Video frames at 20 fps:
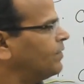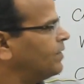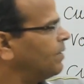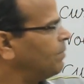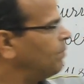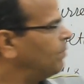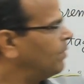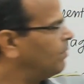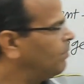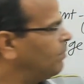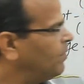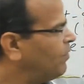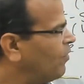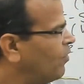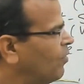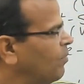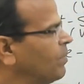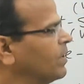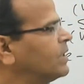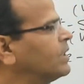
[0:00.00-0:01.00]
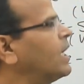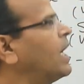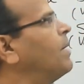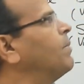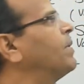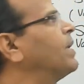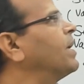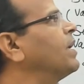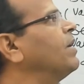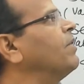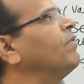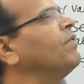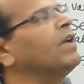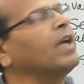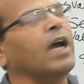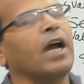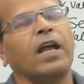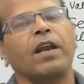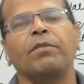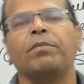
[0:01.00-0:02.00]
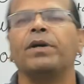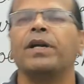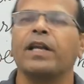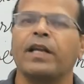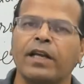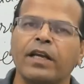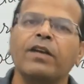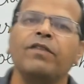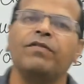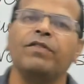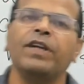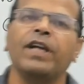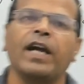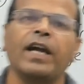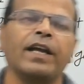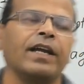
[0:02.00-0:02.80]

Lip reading: Before mixer I am taking VI, I will be taking VI.